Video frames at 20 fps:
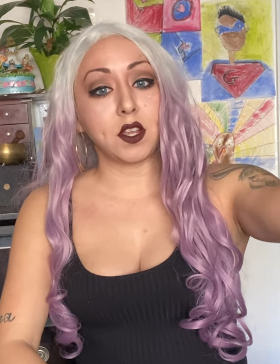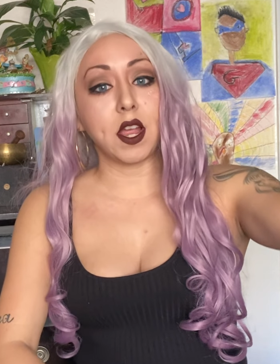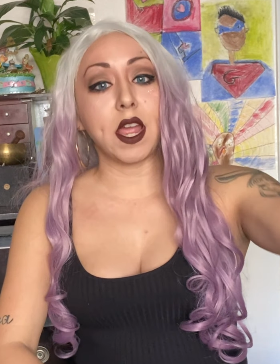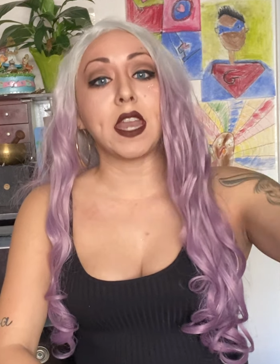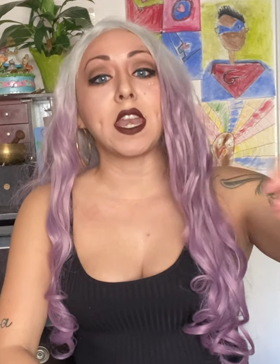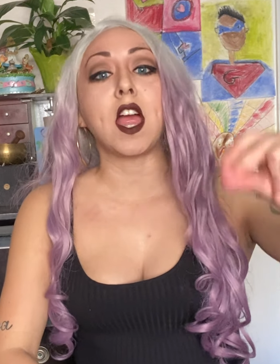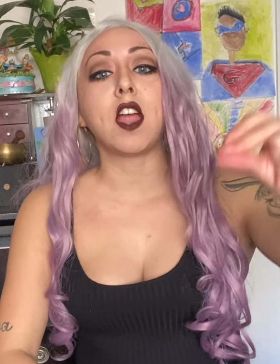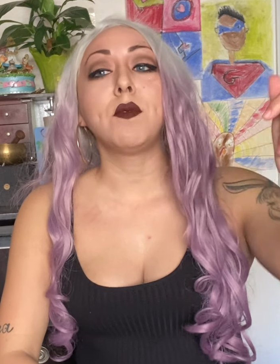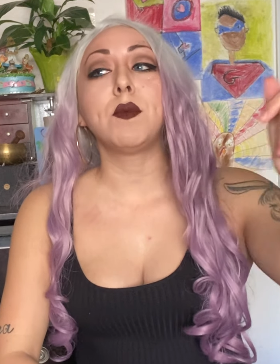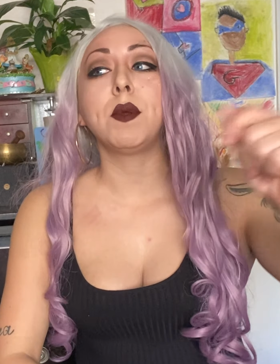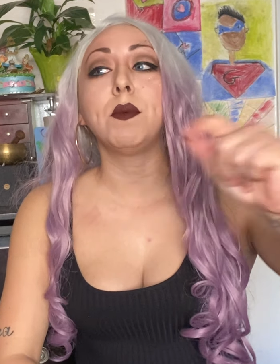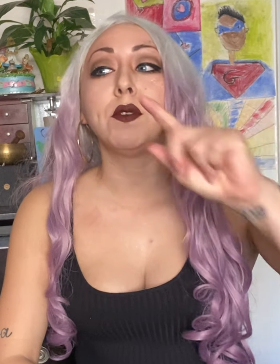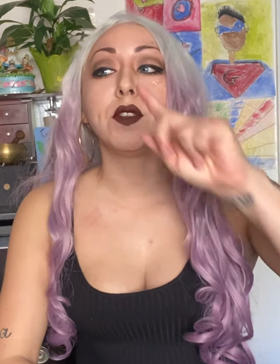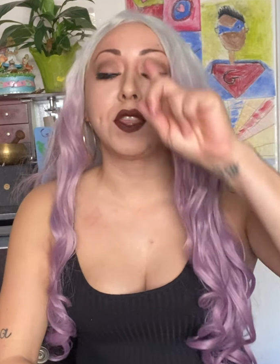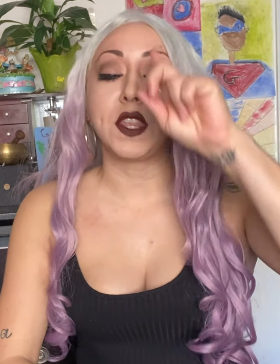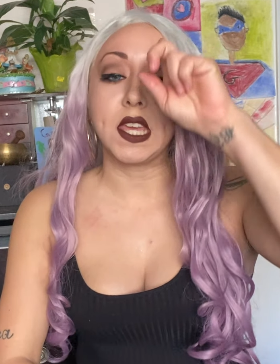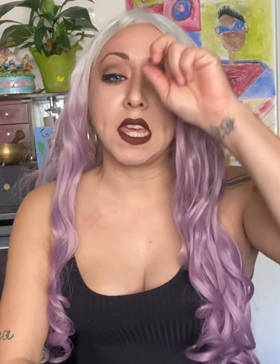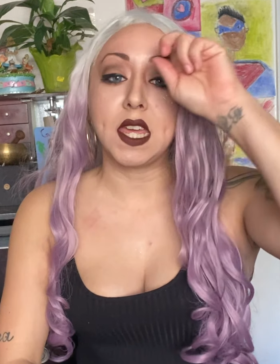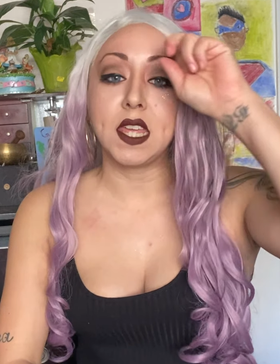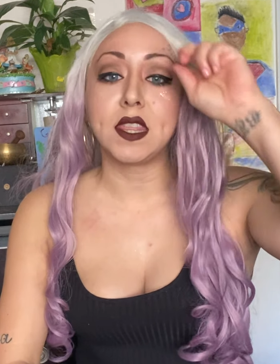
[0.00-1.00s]
And I remember
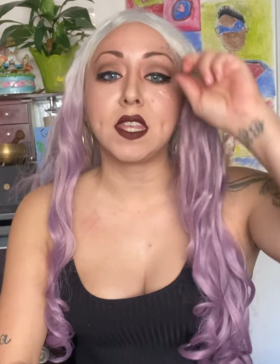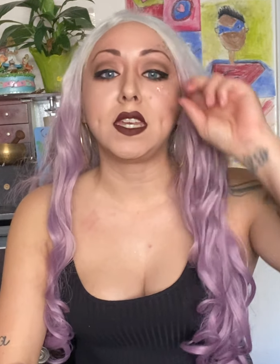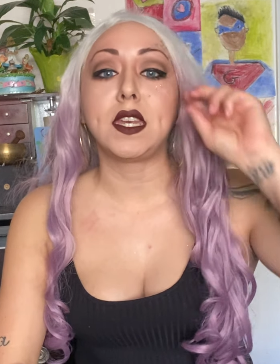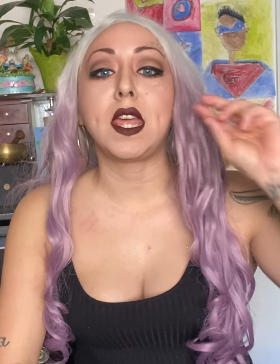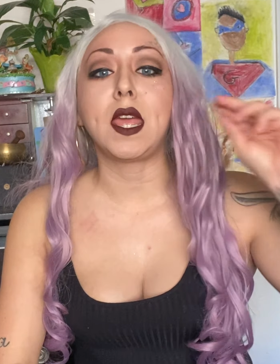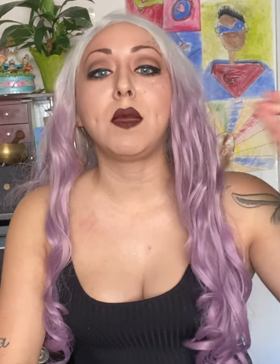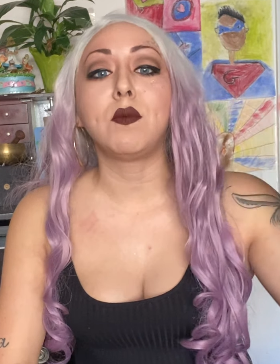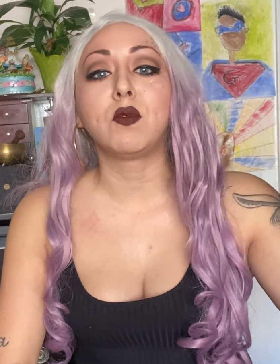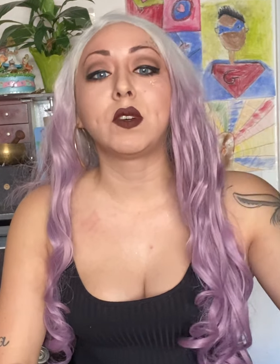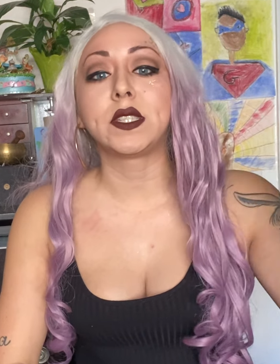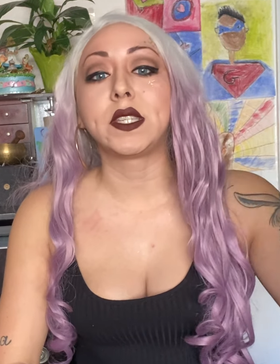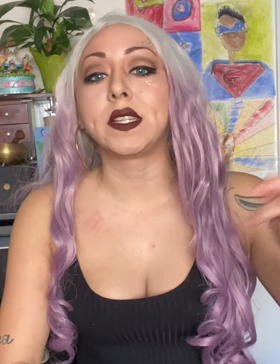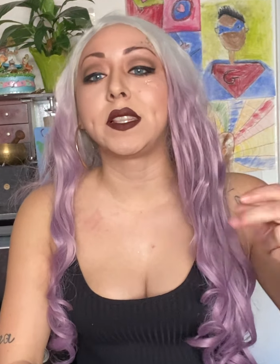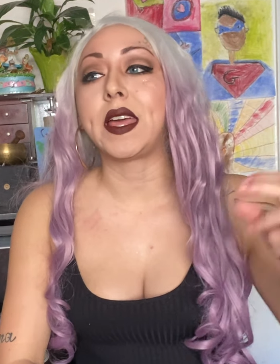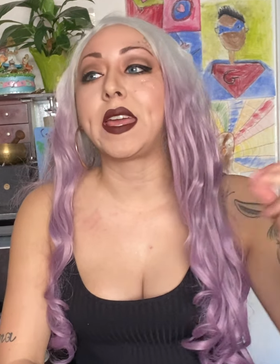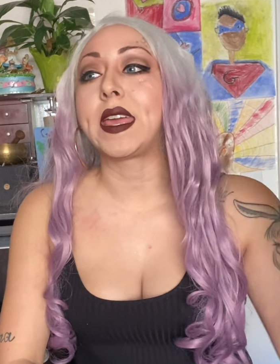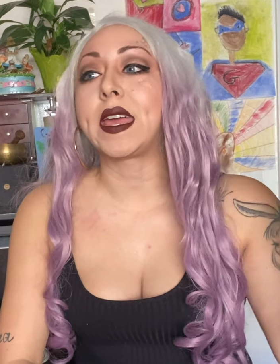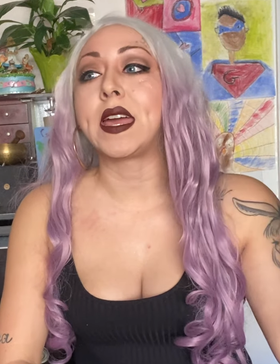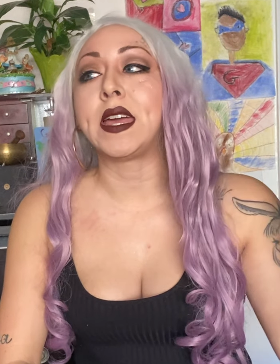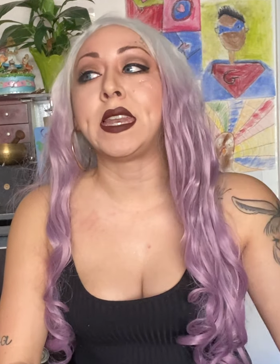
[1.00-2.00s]
thinking the name, was it
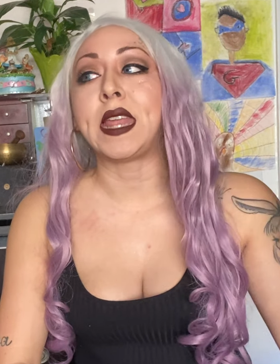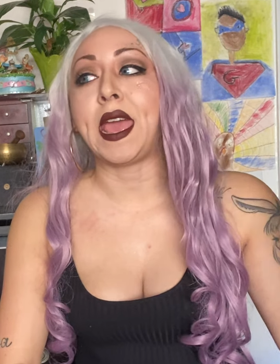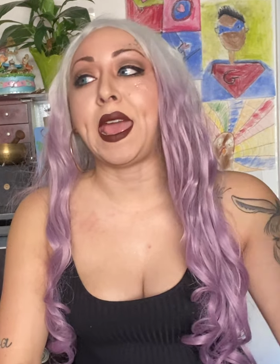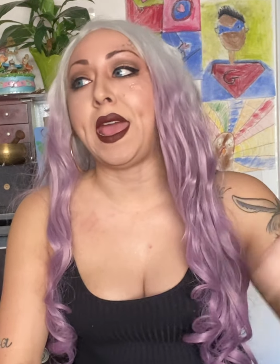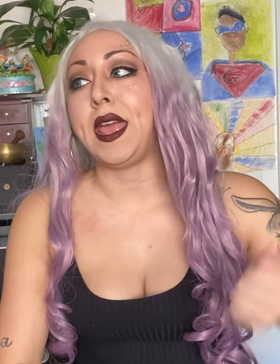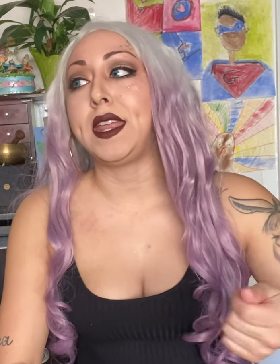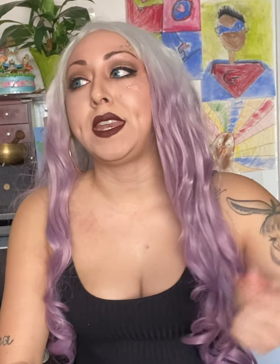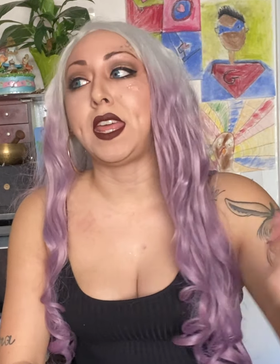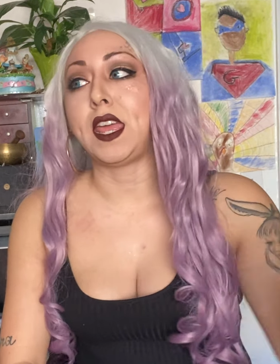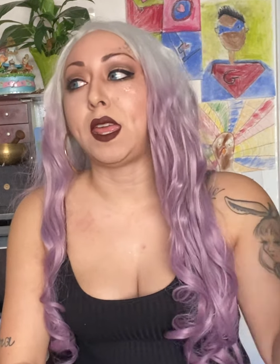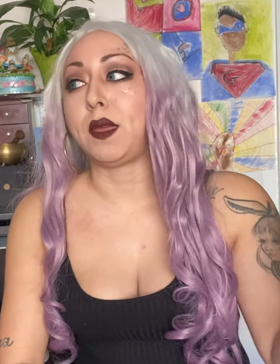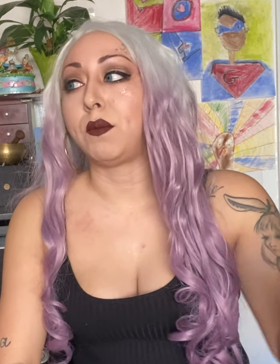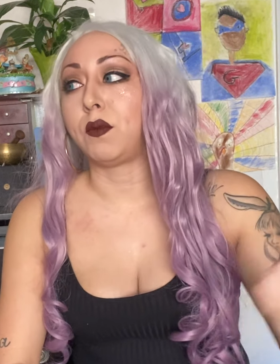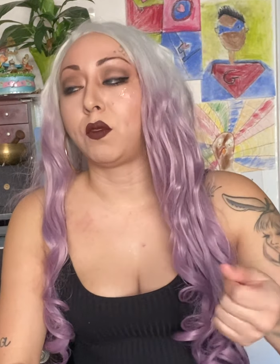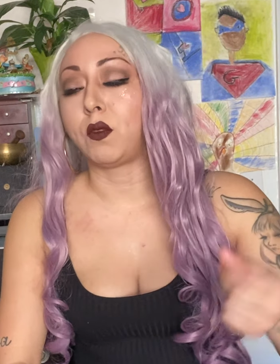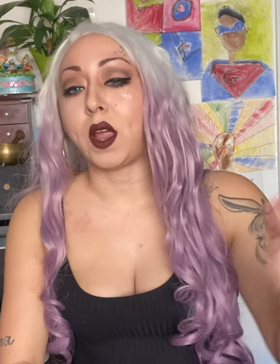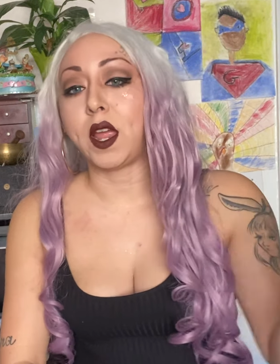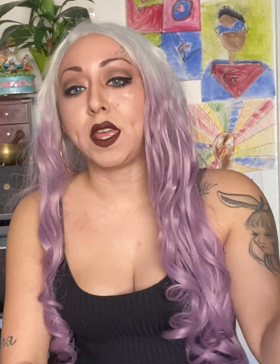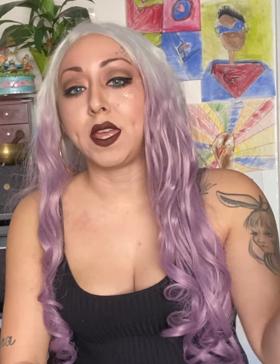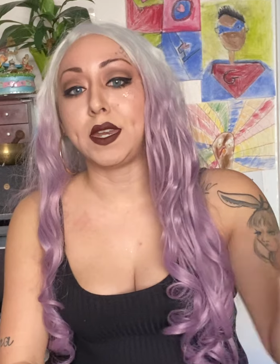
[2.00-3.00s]
like an A name,
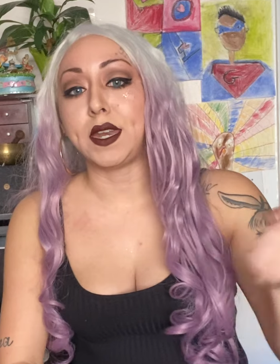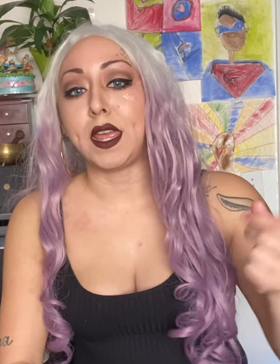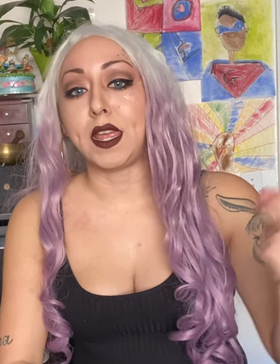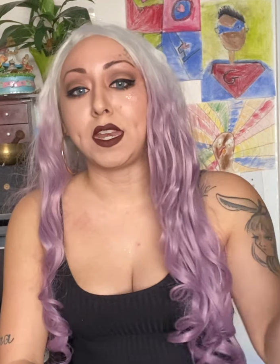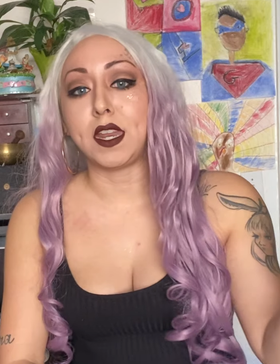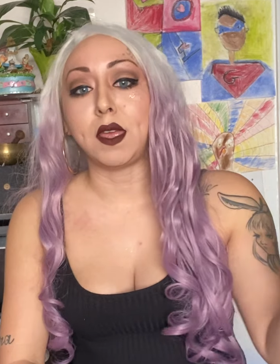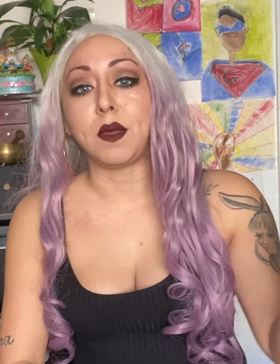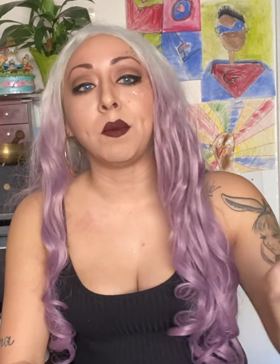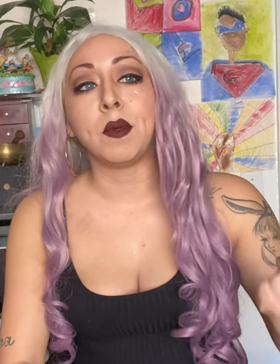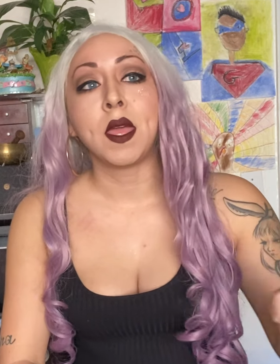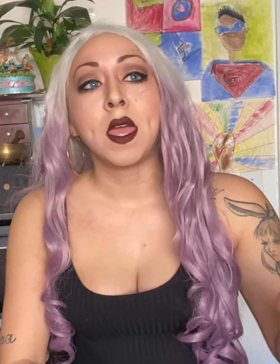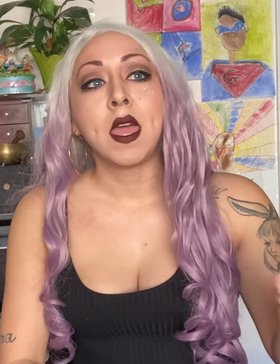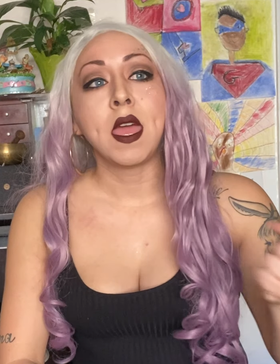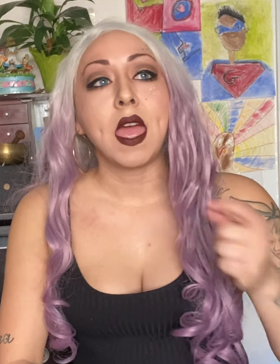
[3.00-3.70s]
right? An A name.